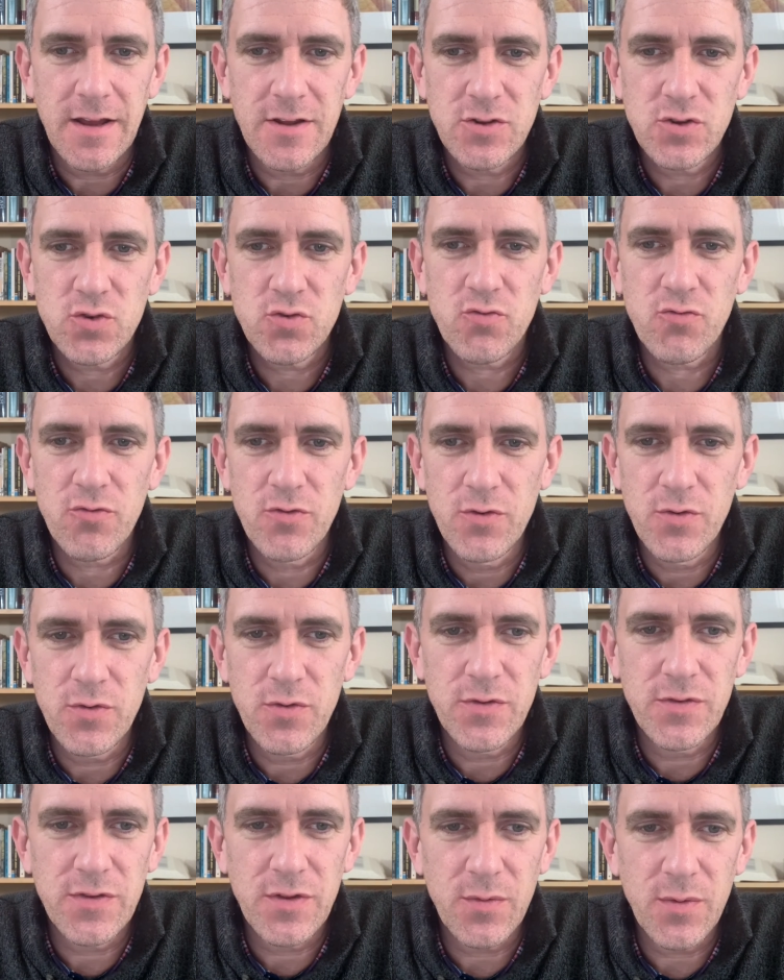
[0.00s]

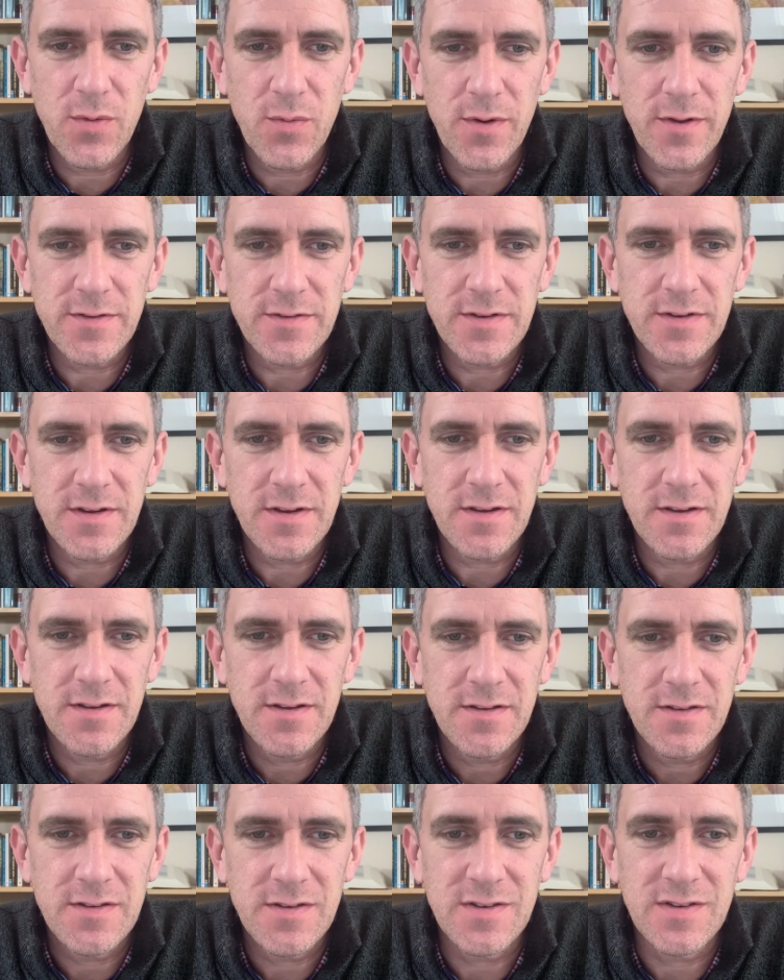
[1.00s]
truths that we want to
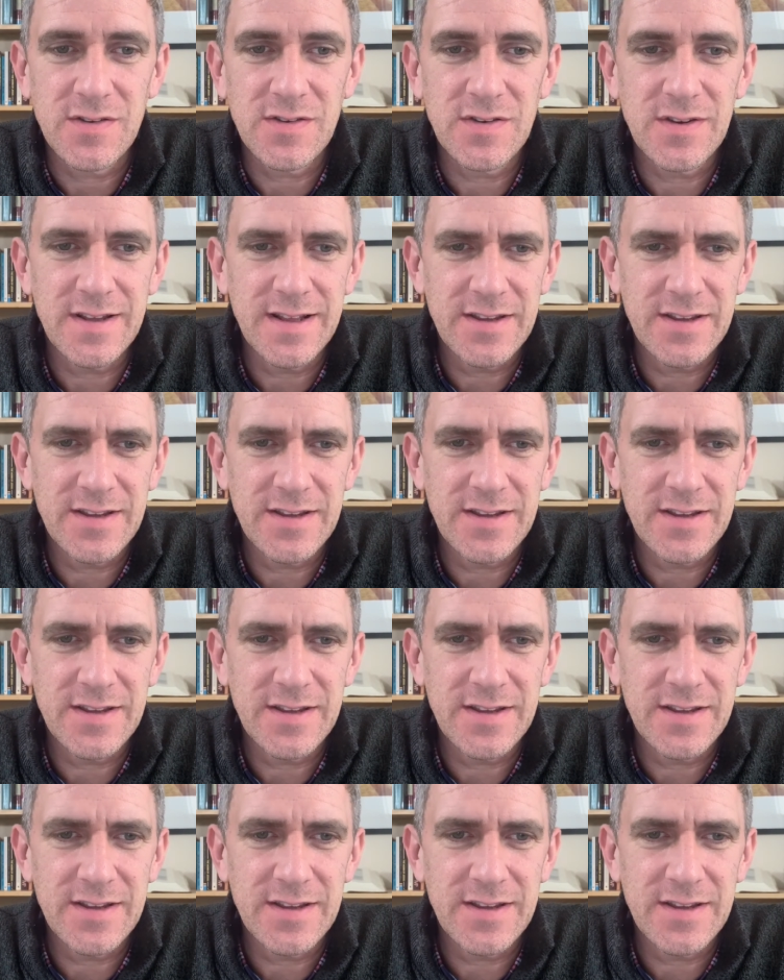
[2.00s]
see.